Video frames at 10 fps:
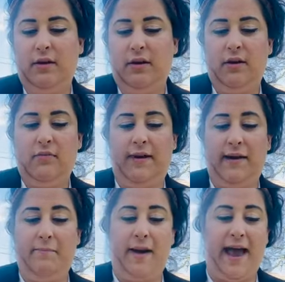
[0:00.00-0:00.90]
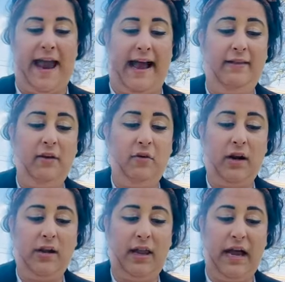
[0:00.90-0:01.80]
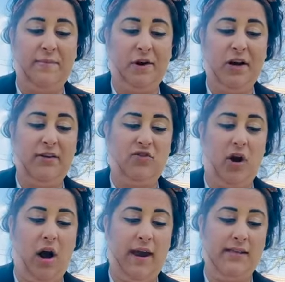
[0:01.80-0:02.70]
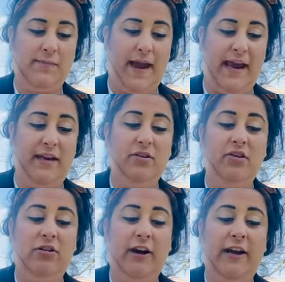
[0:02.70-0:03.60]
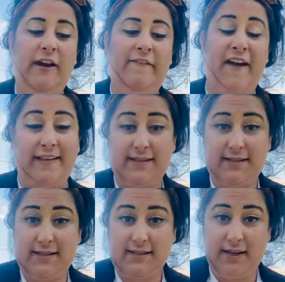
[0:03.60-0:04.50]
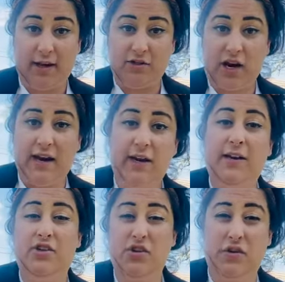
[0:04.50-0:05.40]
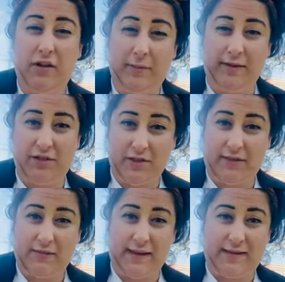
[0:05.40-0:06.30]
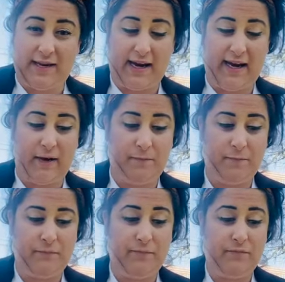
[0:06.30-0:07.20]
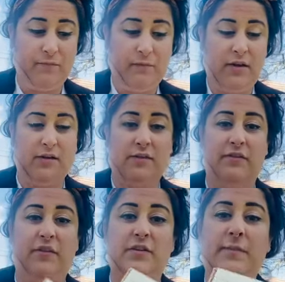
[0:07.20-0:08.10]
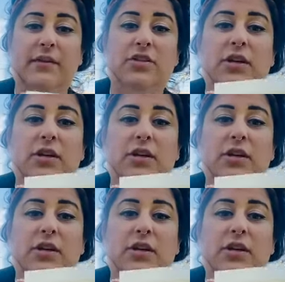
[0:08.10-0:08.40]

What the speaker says: Written by Eleanor Clymer, drawings by Ingrid Fetz. And I'll try and show you the pictures as best I can. Here's the first picture.